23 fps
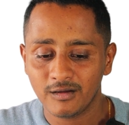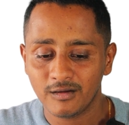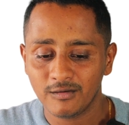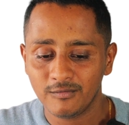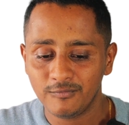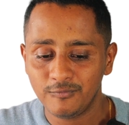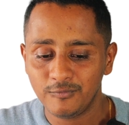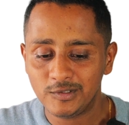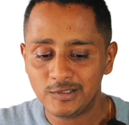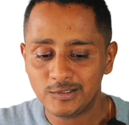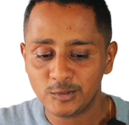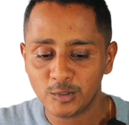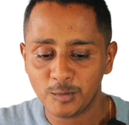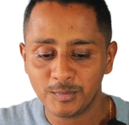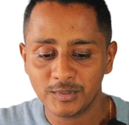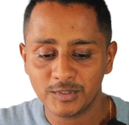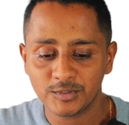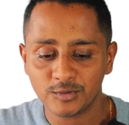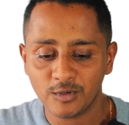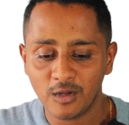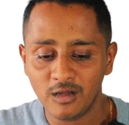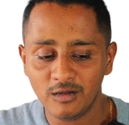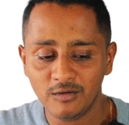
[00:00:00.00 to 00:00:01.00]
Full stop
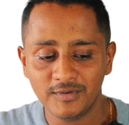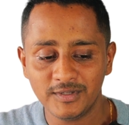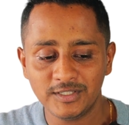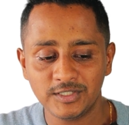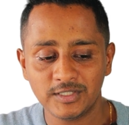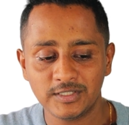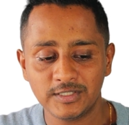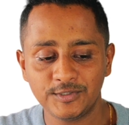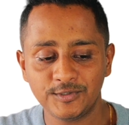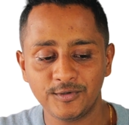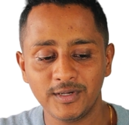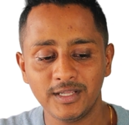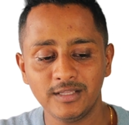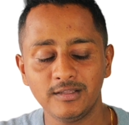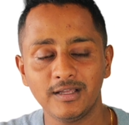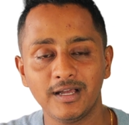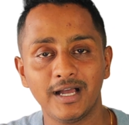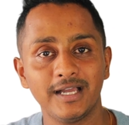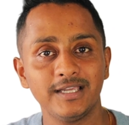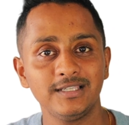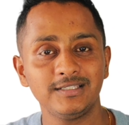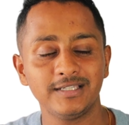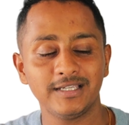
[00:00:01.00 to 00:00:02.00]
is wrong, which strain the
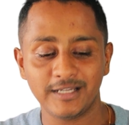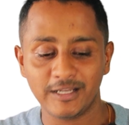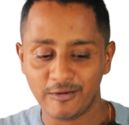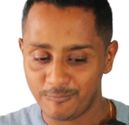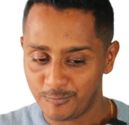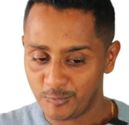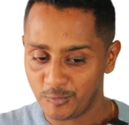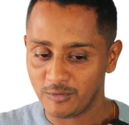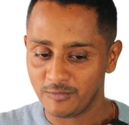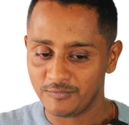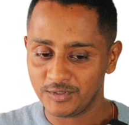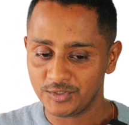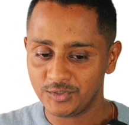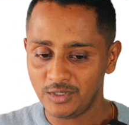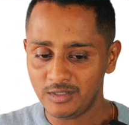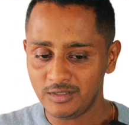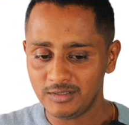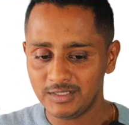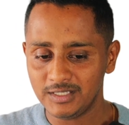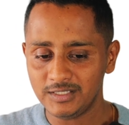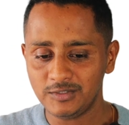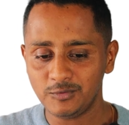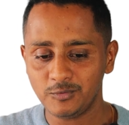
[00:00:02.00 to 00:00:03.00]
eyes and have poor
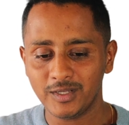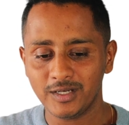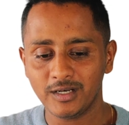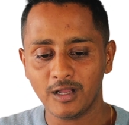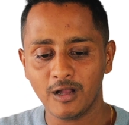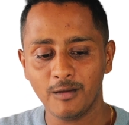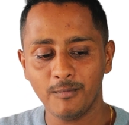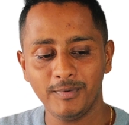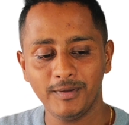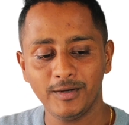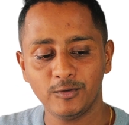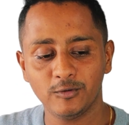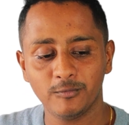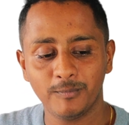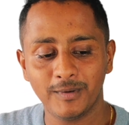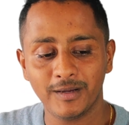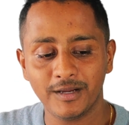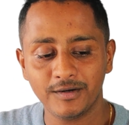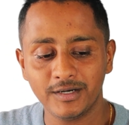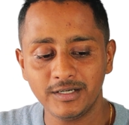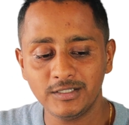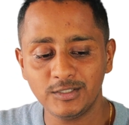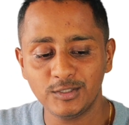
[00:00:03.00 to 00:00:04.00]
vision. This, when compared to
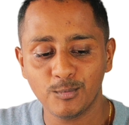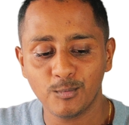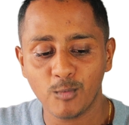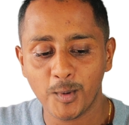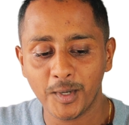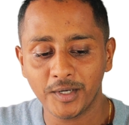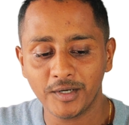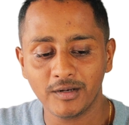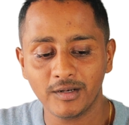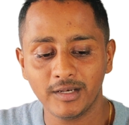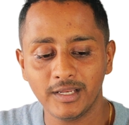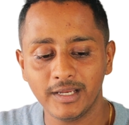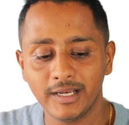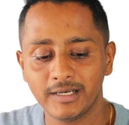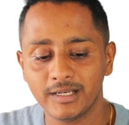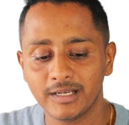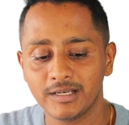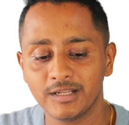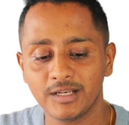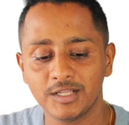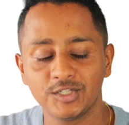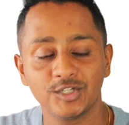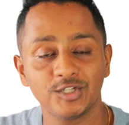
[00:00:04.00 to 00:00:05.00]
parents monitoring and
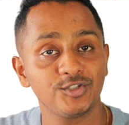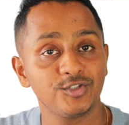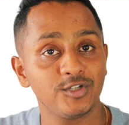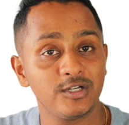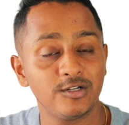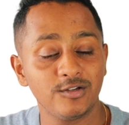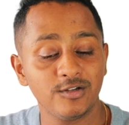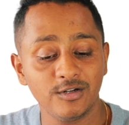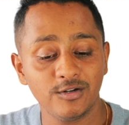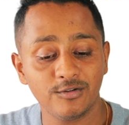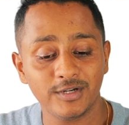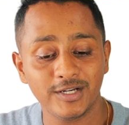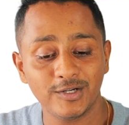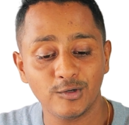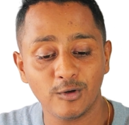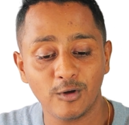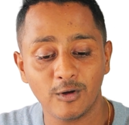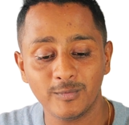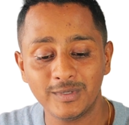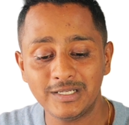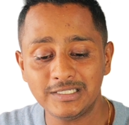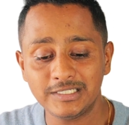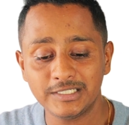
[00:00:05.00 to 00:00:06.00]
encouraging children to read
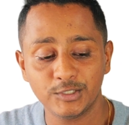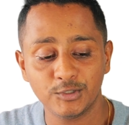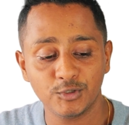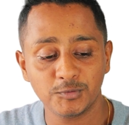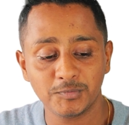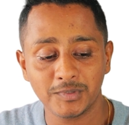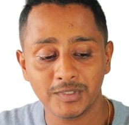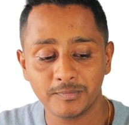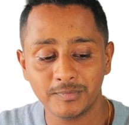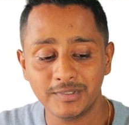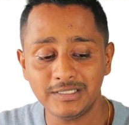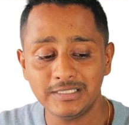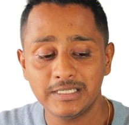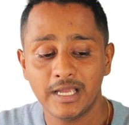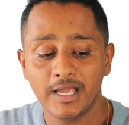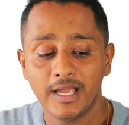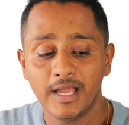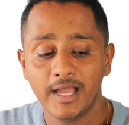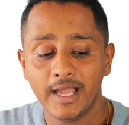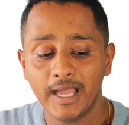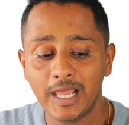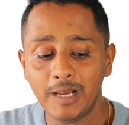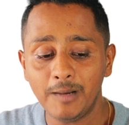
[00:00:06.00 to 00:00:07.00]
novels and newspapers,
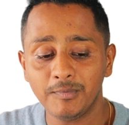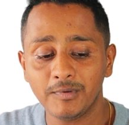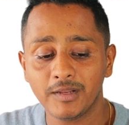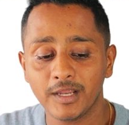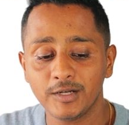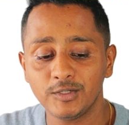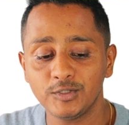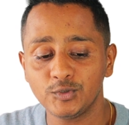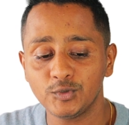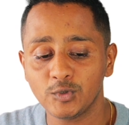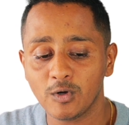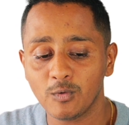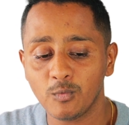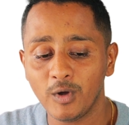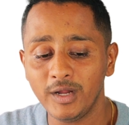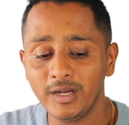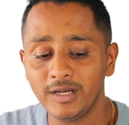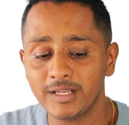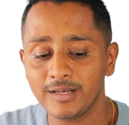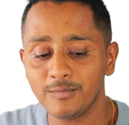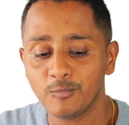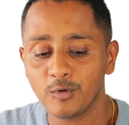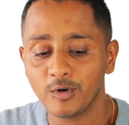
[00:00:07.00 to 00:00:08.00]
help kids to
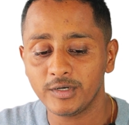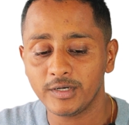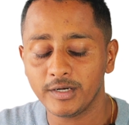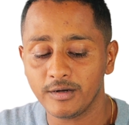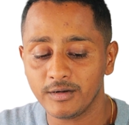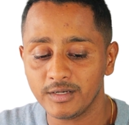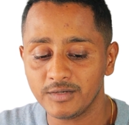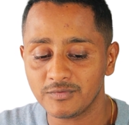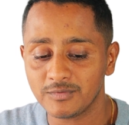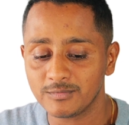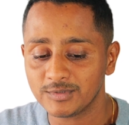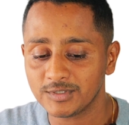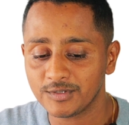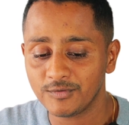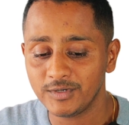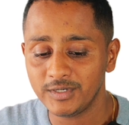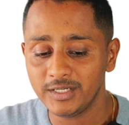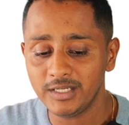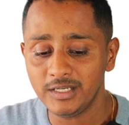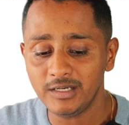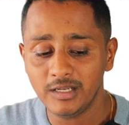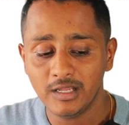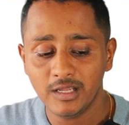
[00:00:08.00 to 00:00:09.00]
avoid unwanted rays from
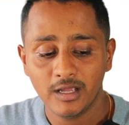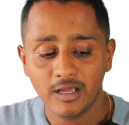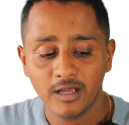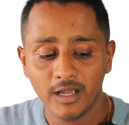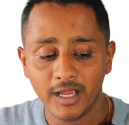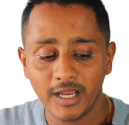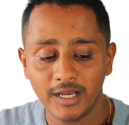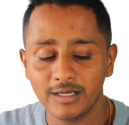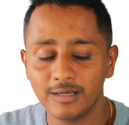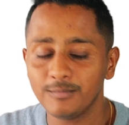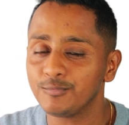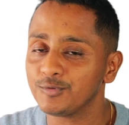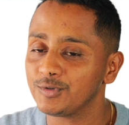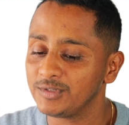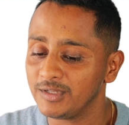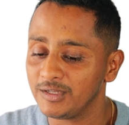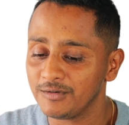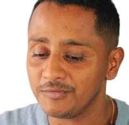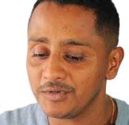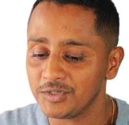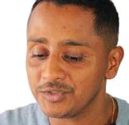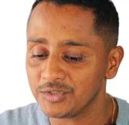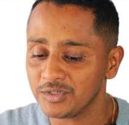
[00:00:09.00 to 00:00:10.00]
screen and improve
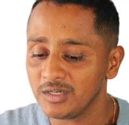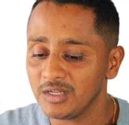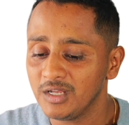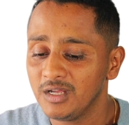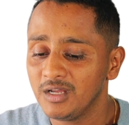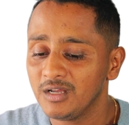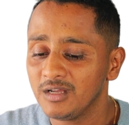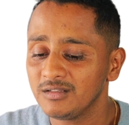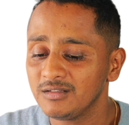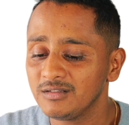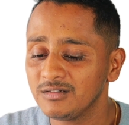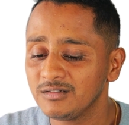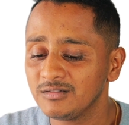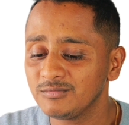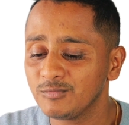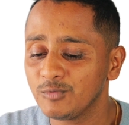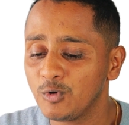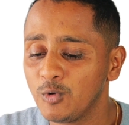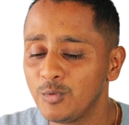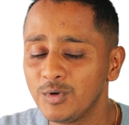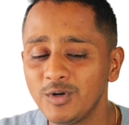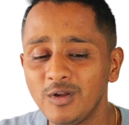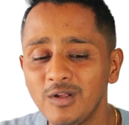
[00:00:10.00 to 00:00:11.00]
their vision. So
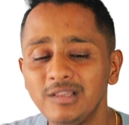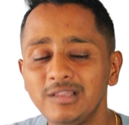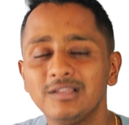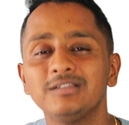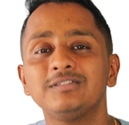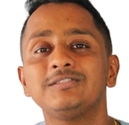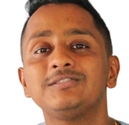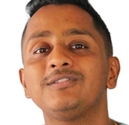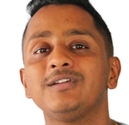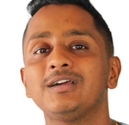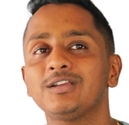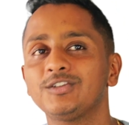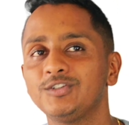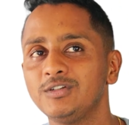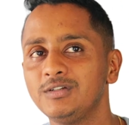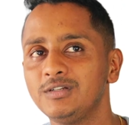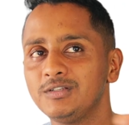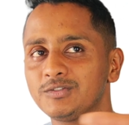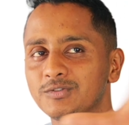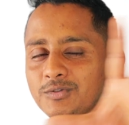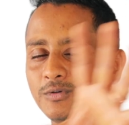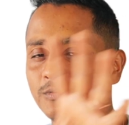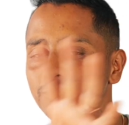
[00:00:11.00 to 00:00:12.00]
overall, the structure
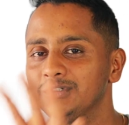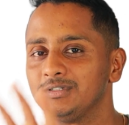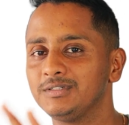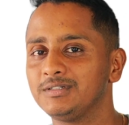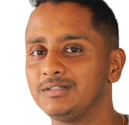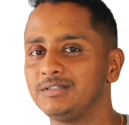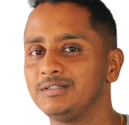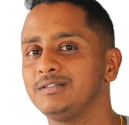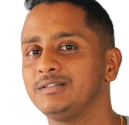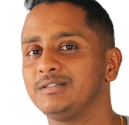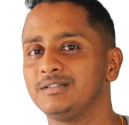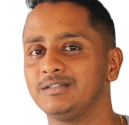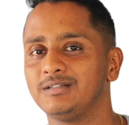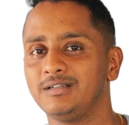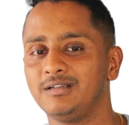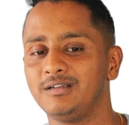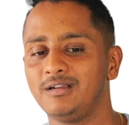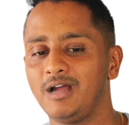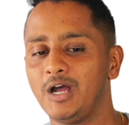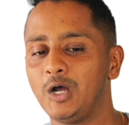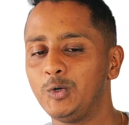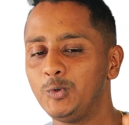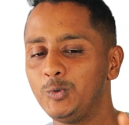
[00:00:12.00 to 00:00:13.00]
is good.
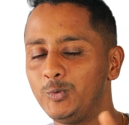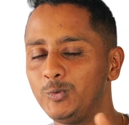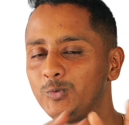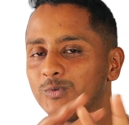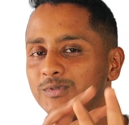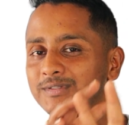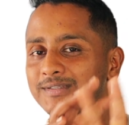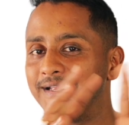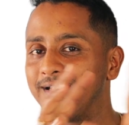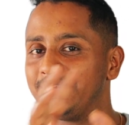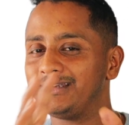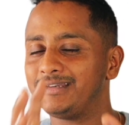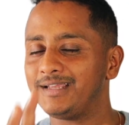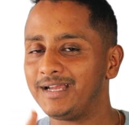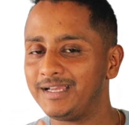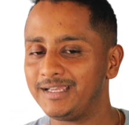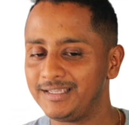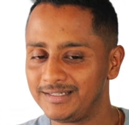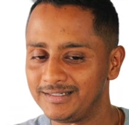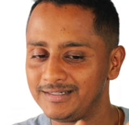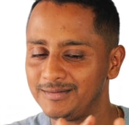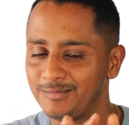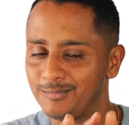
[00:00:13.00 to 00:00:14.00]
How the
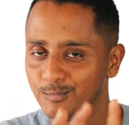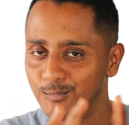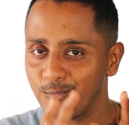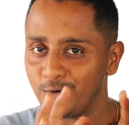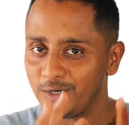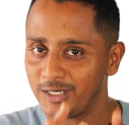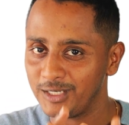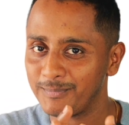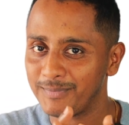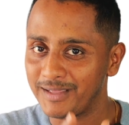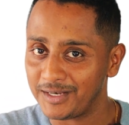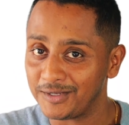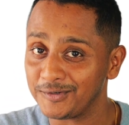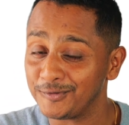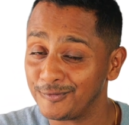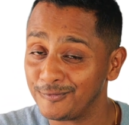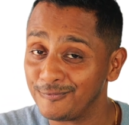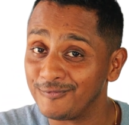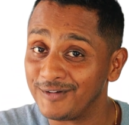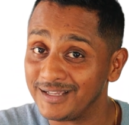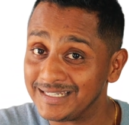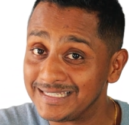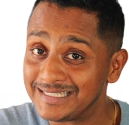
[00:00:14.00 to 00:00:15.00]
entire body
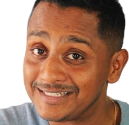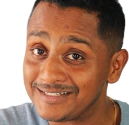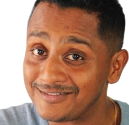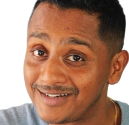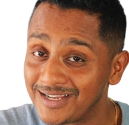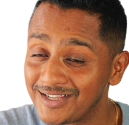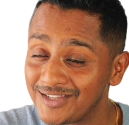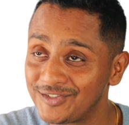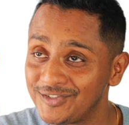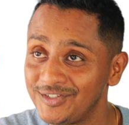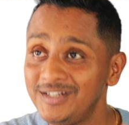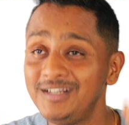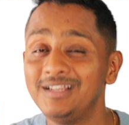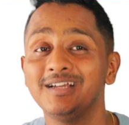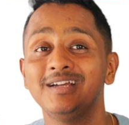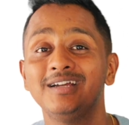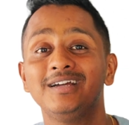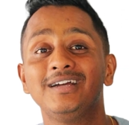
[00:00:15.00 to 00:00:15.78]
paragraph 1 is structured.